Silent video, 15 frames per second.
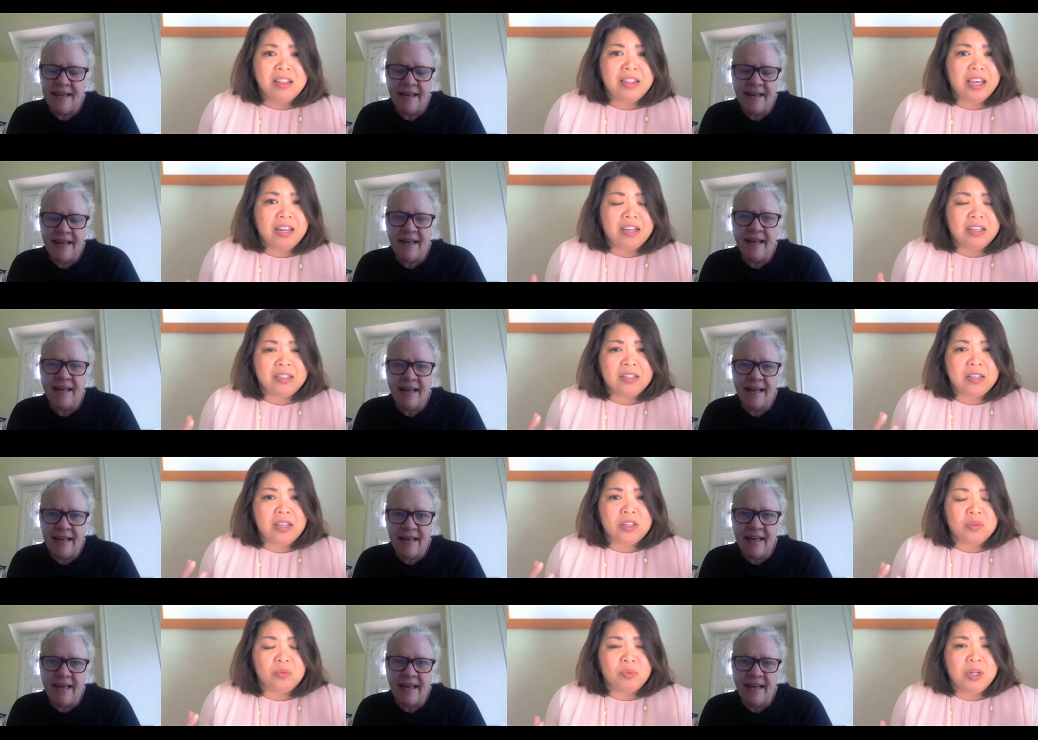Speaker 1: that it's
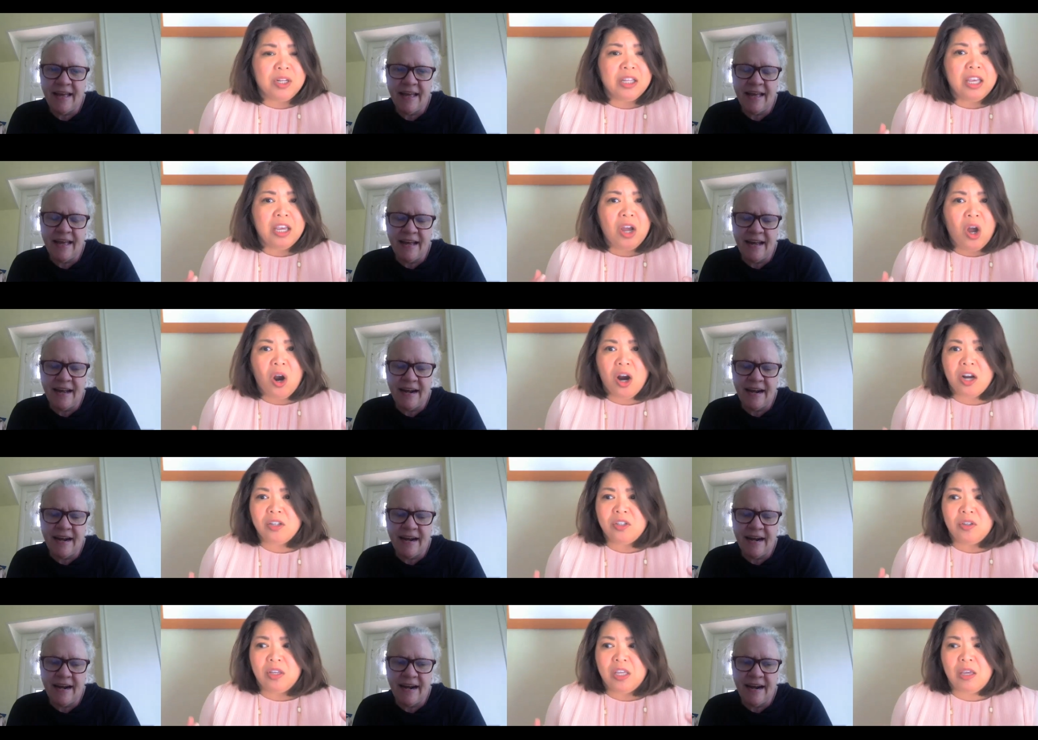it's really
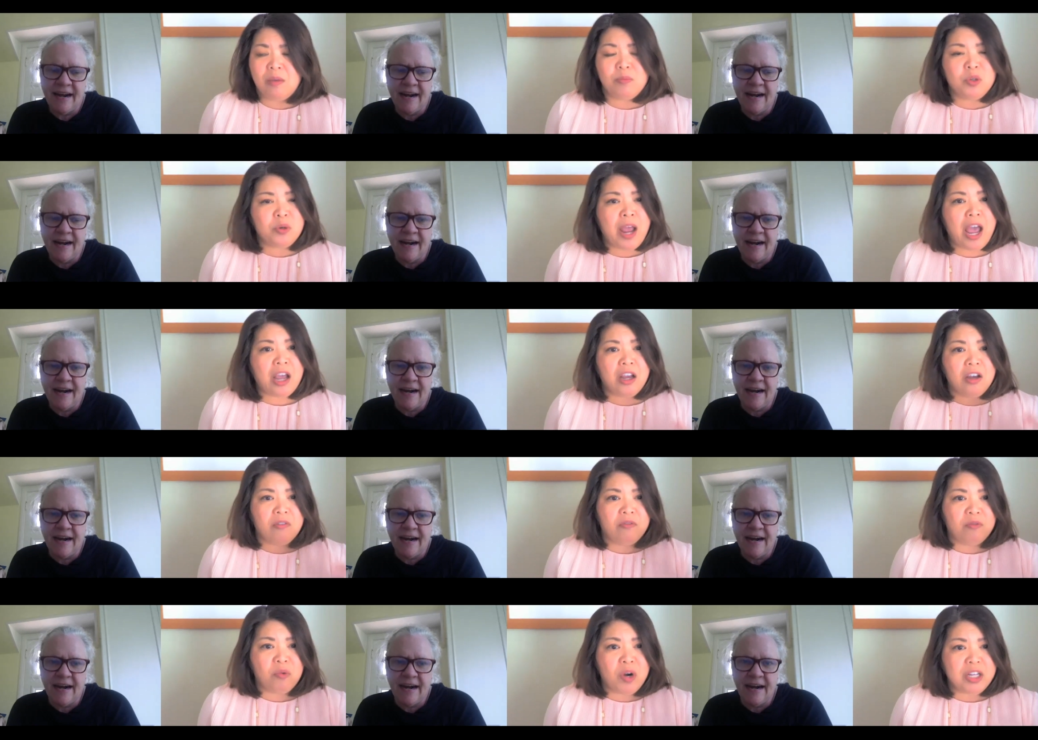hard to keep track of
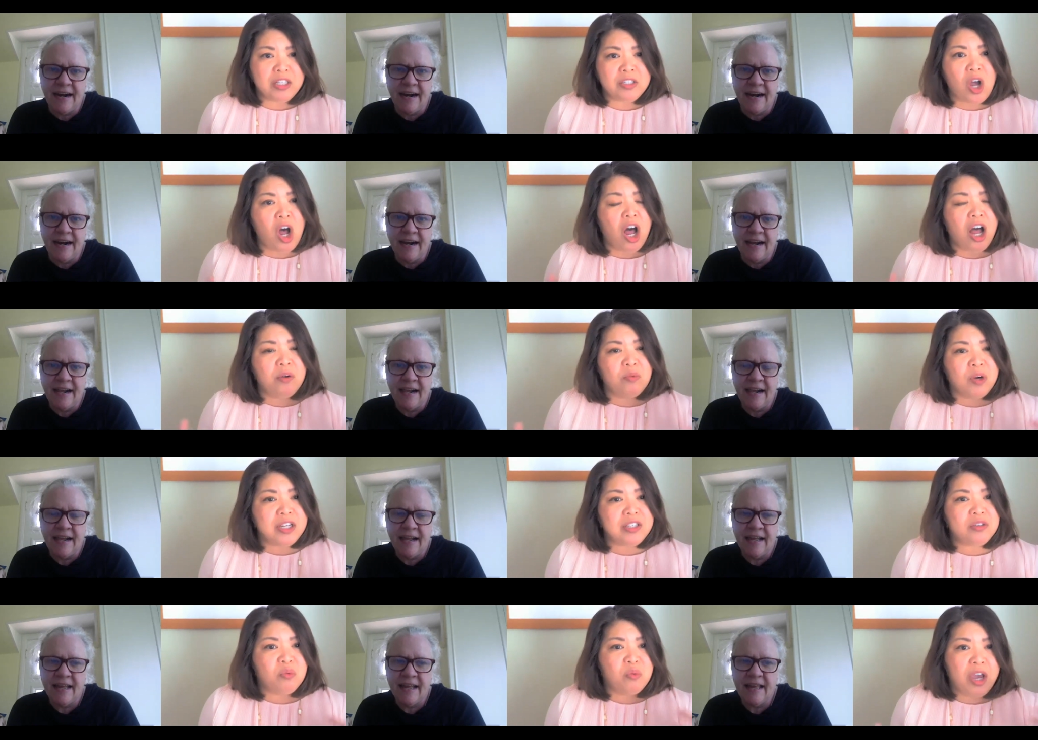what's on,
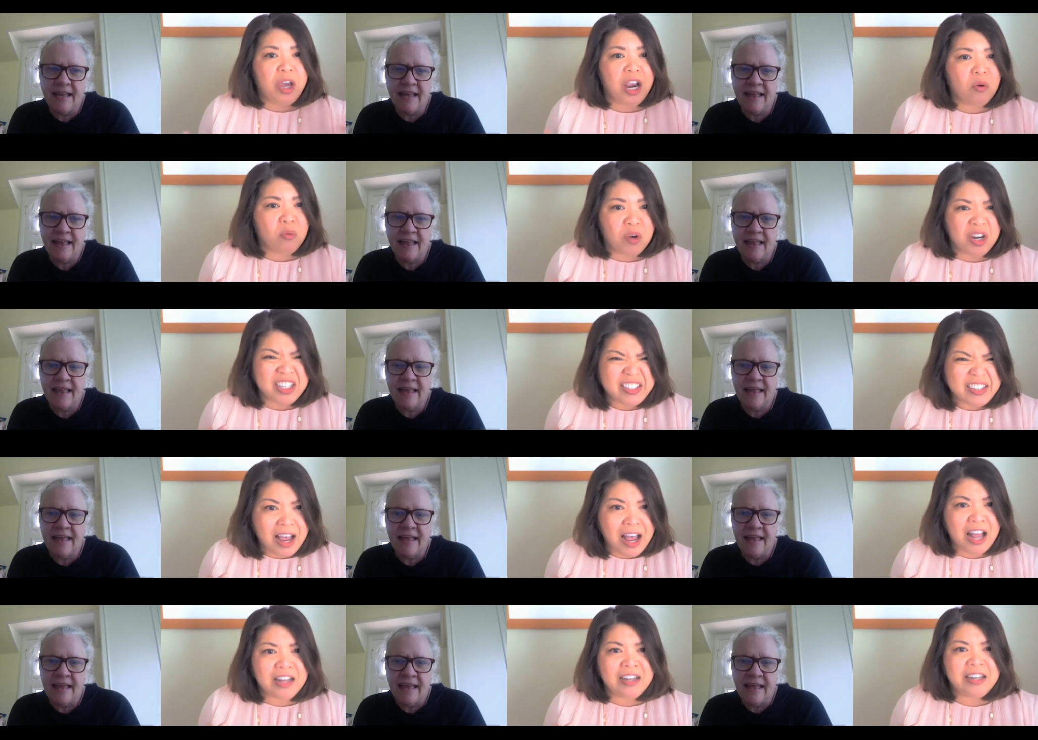what's where, what's
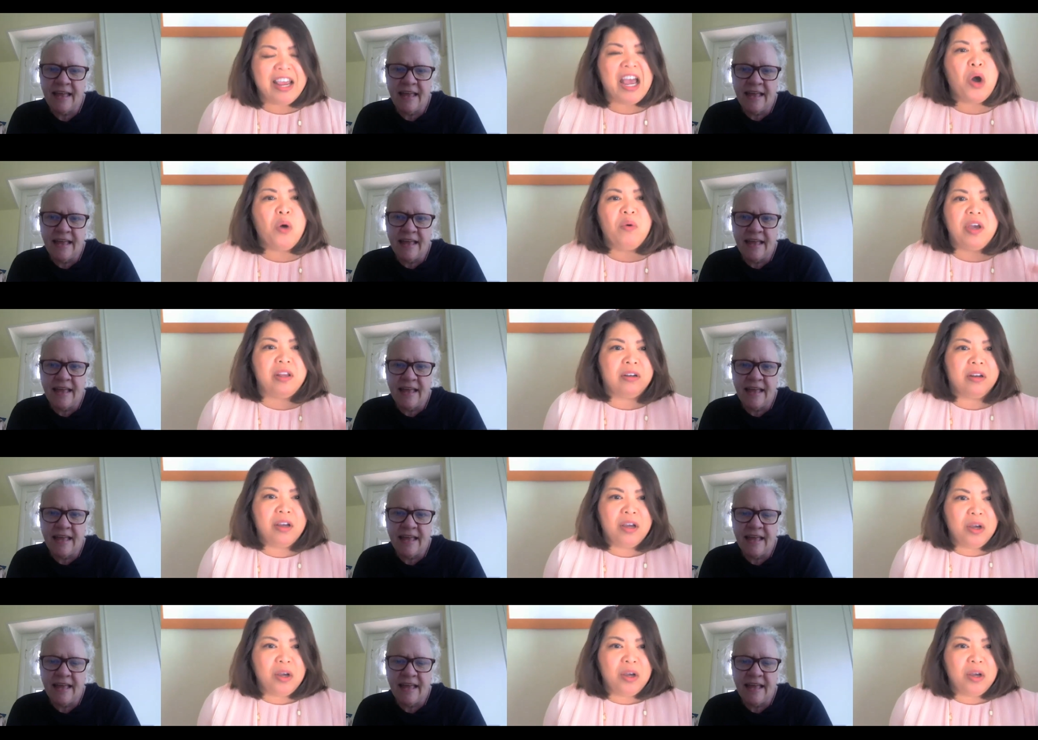hot now, and